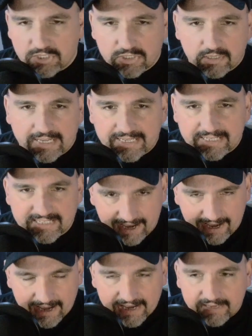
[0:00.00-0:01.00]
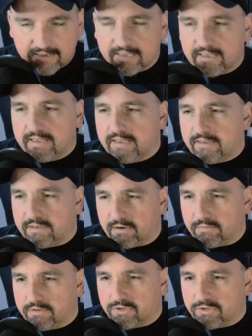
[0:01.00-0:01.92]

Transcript: still like his guide. You know,